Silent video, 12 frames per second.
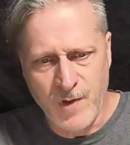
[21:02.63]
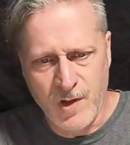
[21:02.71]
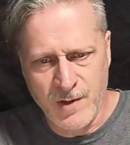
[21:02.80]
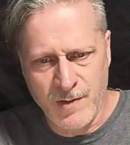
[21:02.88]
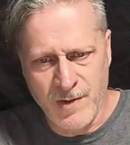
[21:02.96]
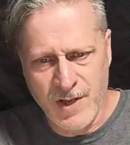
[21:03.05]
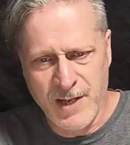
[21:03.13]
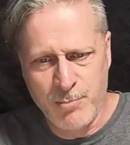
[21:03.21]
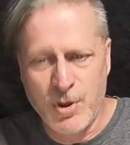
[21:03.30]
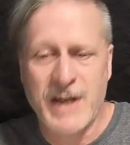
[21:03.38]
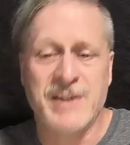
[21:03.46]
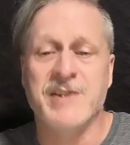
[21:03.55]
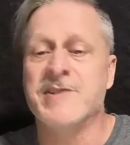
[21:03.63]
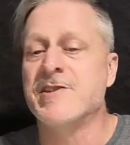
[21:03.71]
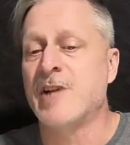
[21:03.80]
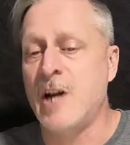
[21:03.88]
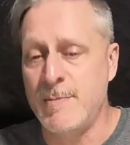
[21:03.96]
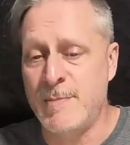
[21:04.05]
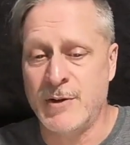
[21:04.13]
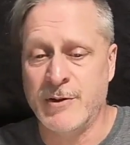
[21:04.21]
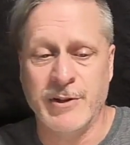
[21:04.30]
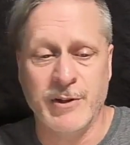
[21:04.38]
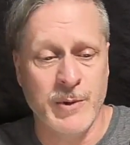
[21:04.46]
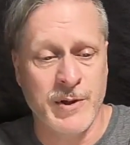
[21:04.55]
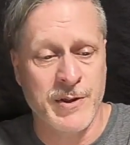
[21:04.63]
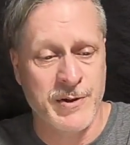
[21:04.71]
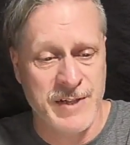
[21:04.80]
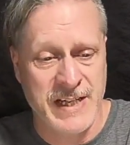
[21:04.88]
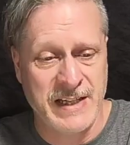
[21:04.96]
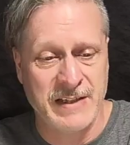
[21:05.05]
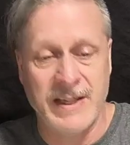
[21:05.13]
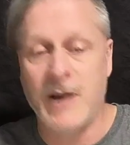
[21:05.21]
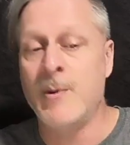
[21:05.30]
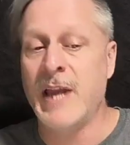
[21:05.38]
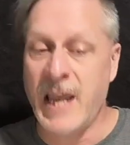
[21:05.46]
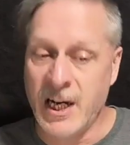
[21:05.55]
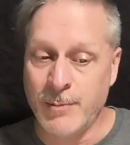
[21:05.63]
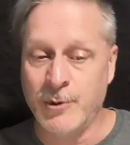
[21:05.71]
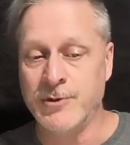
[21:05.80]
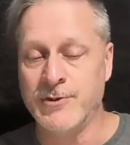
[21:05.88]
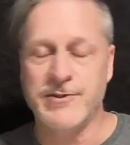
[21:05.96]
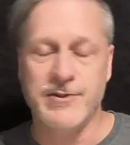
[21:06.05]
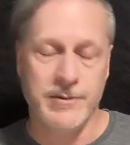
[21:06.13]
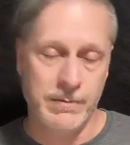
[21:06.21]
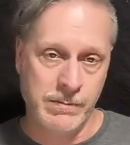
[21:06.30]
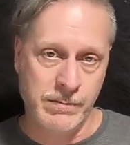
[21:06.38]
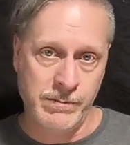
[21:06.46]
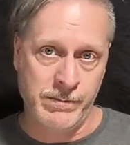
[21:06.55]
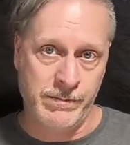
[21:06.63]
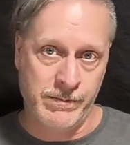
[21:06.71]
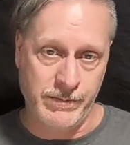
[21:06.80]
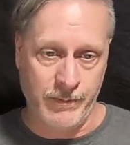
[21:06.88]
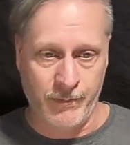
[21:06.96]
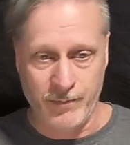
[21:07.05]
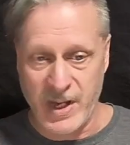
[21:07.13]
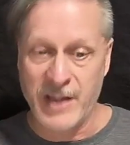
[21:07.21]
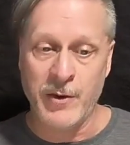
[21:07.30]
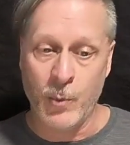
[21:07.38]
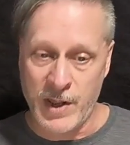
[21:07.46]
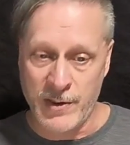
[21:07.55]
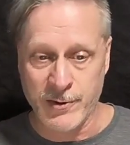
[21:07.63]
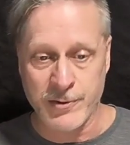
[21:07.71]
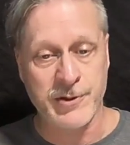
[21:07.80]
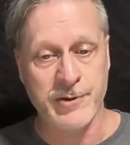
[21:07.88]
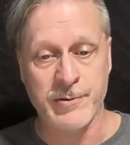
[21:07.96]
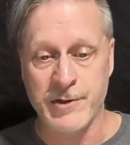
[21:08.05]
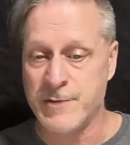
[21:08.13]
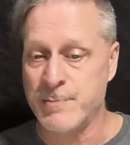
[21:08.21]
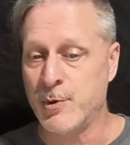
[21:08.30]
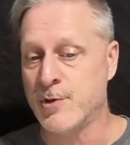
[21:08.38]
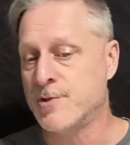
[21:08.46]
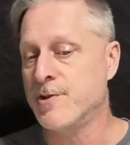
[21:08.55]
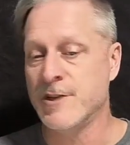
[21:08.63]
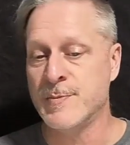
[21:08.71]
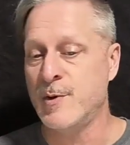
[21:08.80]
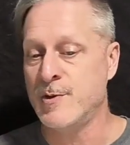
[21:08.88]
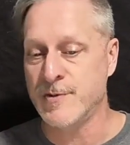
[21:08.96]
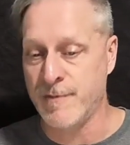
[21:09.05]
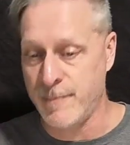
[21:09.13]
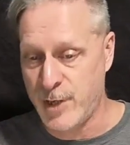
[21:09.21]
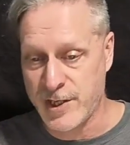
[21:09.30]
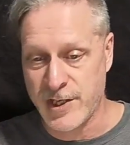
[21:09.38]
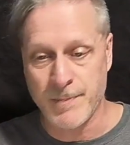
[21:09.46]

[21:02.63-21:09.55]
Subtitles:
They practice sky burial with their dead, allowing animals and the weather to disperse and dispose of the body.